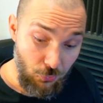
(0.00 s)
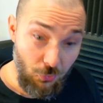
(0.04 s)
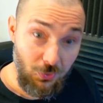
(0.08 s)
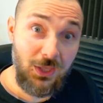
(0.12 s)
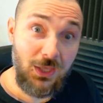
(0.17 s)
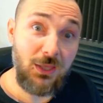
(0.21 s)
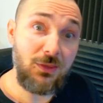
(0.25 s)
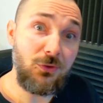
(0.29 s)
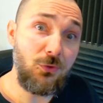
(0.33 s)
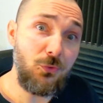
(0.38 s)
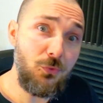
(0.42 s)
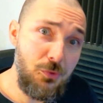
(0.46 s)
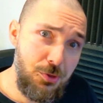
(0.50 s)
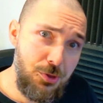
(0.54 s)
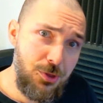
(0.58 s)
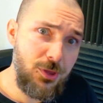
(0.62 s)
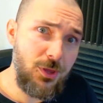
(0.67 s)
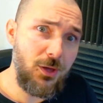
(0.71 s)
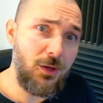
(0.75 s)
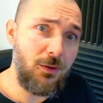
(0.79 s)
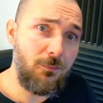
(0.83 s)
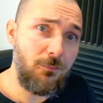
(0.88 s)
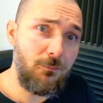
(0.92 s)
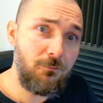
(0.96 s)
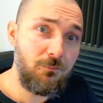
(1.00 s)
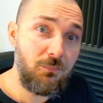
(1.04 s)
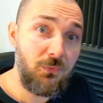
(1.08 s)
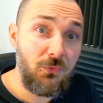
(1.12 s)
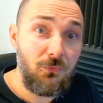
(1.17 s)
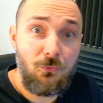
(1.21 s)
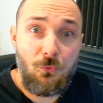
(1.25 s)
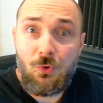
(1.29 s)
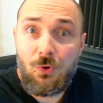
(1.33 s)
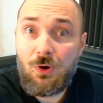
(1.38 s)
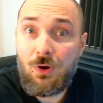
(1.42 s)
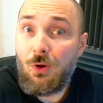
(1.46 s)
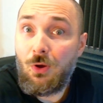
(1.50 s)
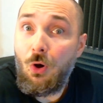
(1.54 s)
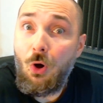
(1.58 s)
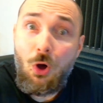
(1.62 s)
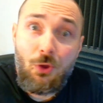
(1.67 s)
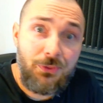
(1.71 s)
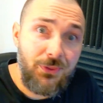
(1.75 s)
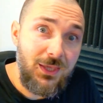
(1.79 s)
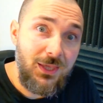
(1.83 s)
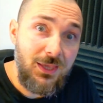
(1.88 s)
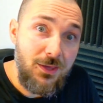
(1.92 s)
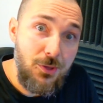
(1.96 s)
can use them for
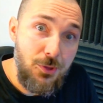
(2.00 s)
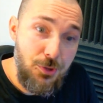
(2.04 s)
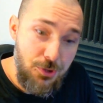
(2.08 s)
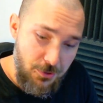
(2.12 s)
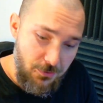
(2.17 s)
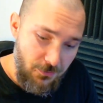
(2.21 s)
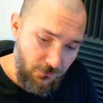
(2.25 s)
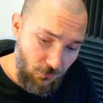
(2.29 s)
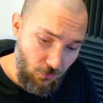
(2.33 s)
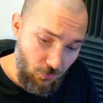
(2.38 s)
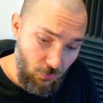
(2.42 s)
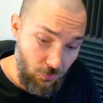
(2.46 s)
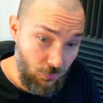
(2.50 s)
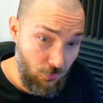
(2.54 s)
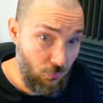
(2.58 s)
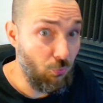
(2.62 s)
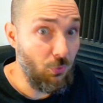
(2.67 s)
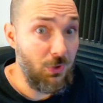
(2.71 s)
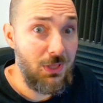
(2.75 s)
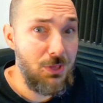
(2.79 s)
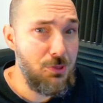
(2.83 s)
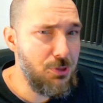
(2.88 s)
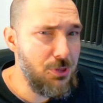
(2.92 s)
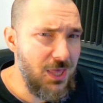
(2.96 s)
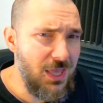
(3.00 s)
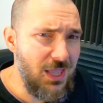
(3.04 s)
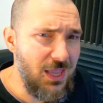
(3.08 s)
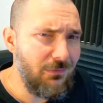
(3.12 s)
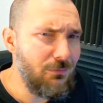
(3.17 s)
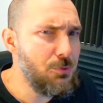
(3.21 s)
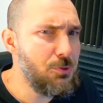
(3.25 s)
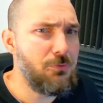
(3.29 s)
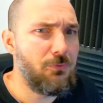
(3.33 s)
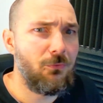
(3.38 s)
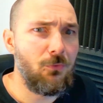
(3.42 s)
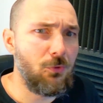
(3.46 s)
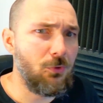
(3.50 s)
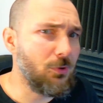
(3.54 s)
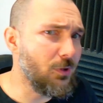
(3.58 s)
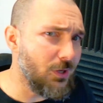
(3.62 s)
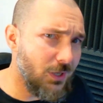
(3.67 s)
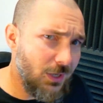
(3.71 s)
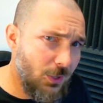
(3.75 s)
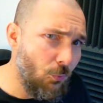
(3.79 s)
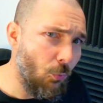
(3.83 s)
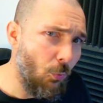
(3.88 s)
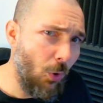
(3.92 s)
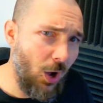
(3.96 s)
hotkeys, for quick saves, for
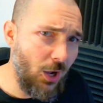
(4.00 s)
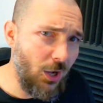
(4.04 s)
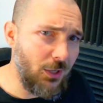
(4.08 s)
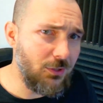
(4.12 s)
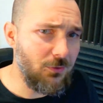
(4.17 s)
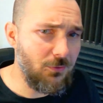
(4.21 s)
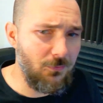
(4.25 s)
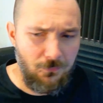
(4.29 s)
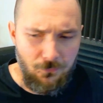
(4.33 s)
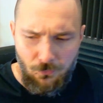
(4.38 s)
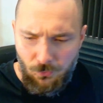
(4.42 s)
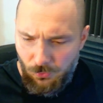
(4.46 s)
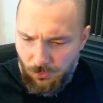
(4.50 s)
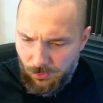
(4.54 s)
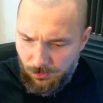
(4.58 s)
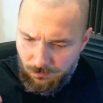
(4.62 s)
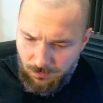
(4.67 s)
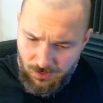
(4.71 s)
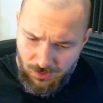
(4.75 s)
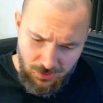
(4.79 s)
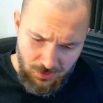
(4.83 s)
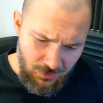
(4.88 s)
rewind, for